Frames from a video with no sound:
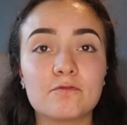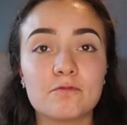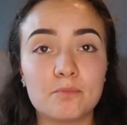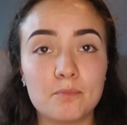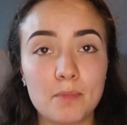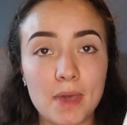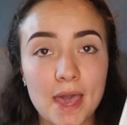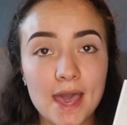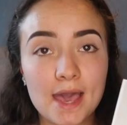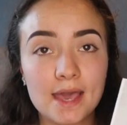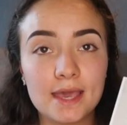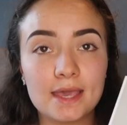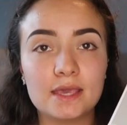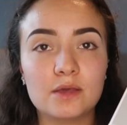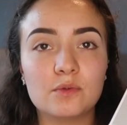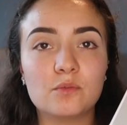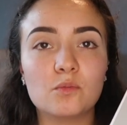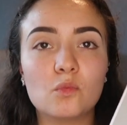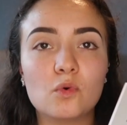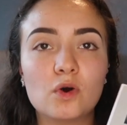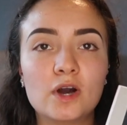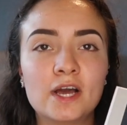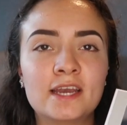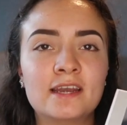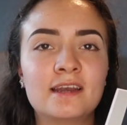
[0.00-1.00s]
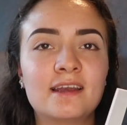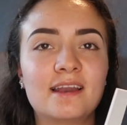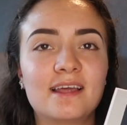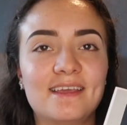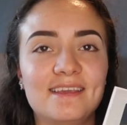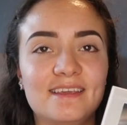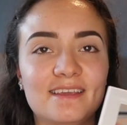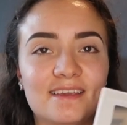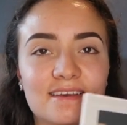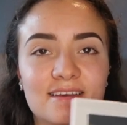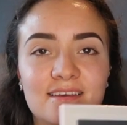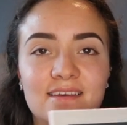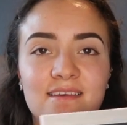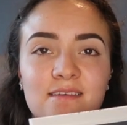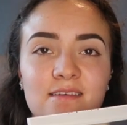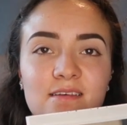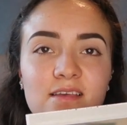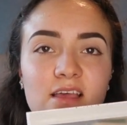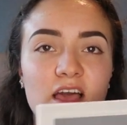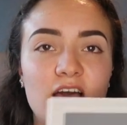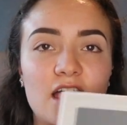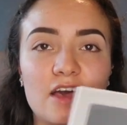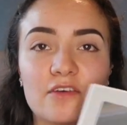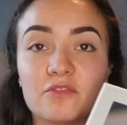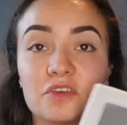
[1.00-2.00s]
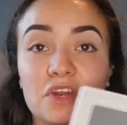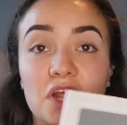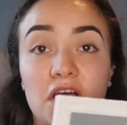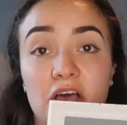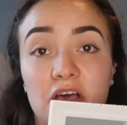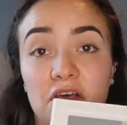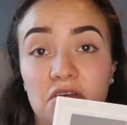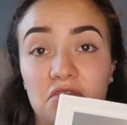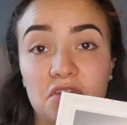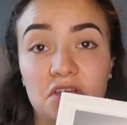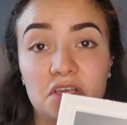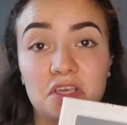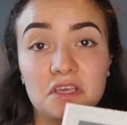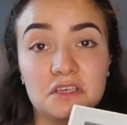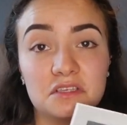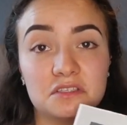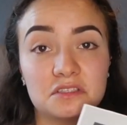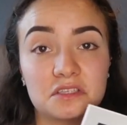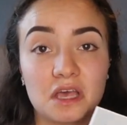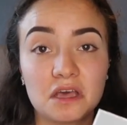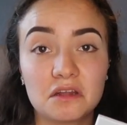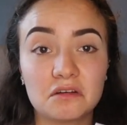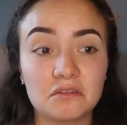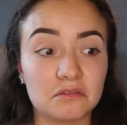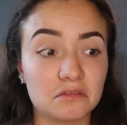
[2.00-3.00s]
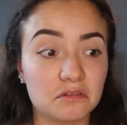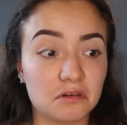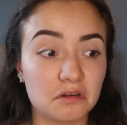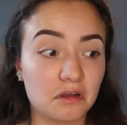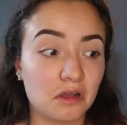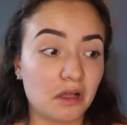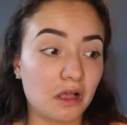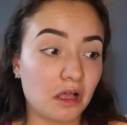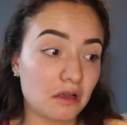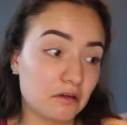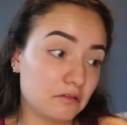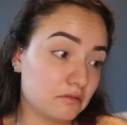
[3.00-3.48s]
matte, and 1 like half and half, I guess. I don't know.